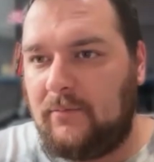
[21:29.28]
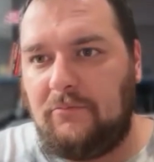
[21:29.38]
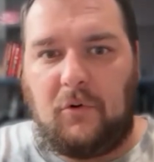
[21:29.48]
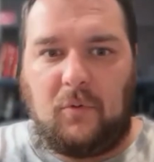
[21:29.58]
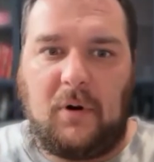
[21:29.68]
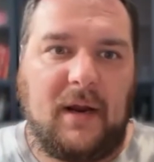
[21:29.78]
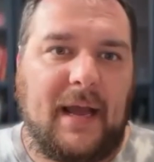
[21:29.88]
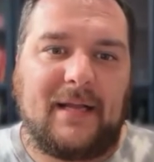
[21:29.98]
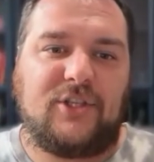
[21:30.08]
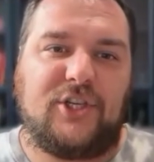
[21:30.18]
run
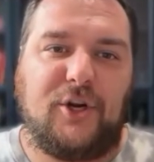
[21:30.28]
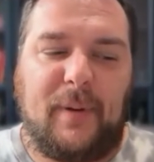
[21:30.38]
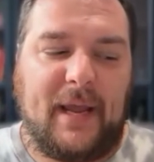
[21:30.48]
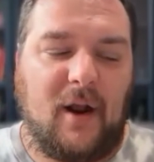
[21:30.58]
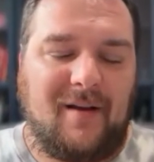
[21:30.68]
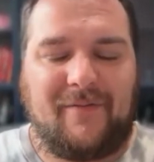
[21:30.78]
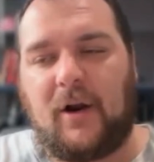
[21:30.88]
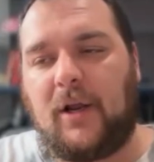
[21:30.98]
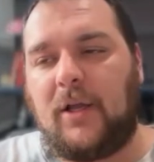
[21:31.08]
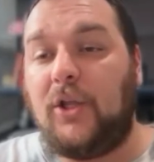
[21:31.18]
ads to your paid
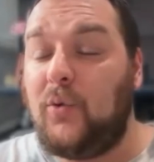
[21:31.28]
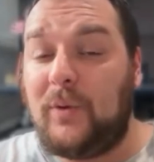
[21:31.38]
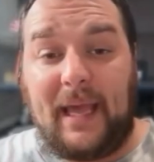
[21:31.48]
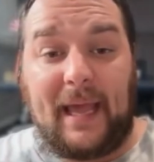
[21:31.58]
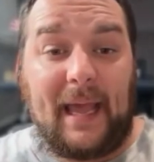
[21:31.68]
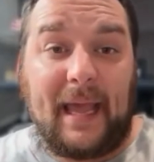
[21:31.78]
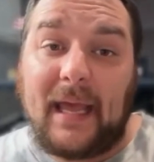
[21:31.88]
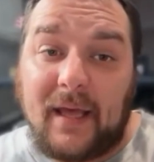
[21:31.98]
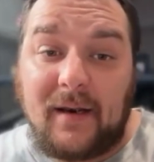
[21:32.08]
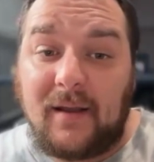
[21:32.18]
offer. You
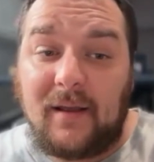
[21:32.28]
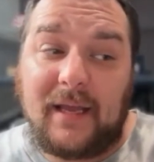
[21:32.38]
can,